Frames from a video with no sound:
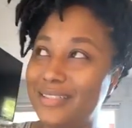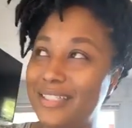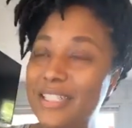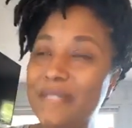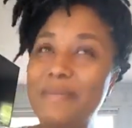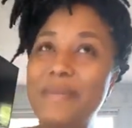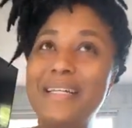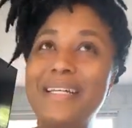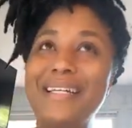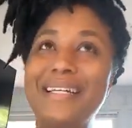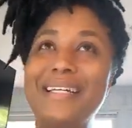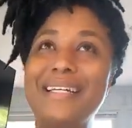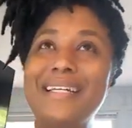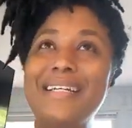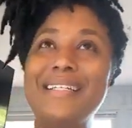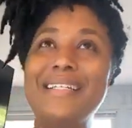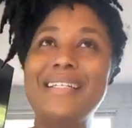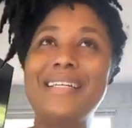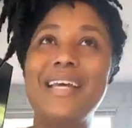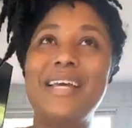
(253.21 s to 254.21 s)
it's
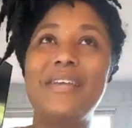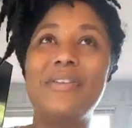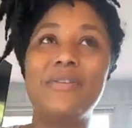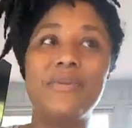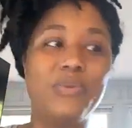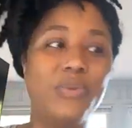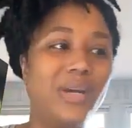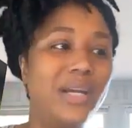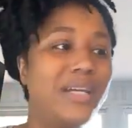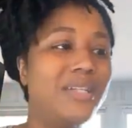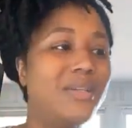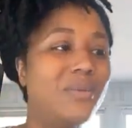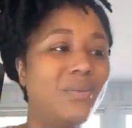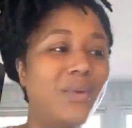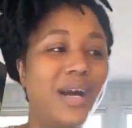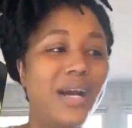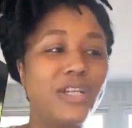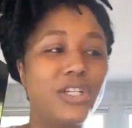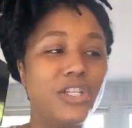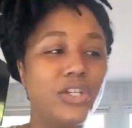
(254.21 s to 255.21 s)
because the reason
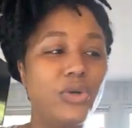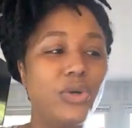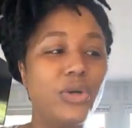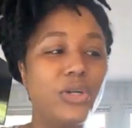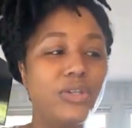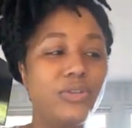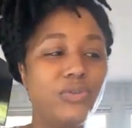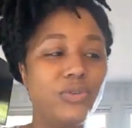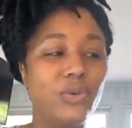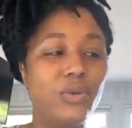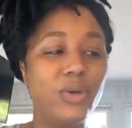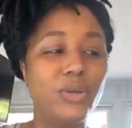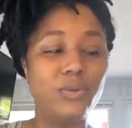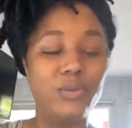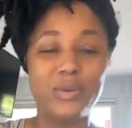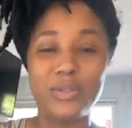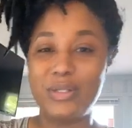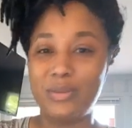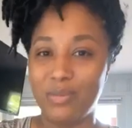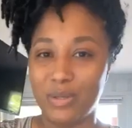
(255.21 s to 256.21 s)
why George Floyd
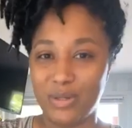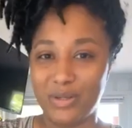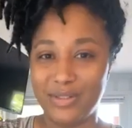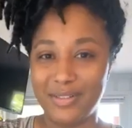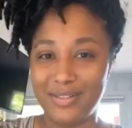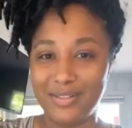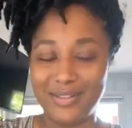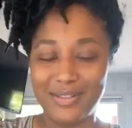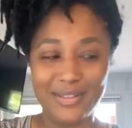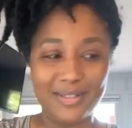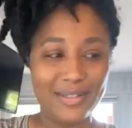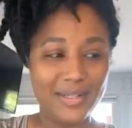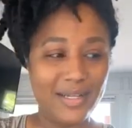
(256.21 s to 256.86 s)
was murdered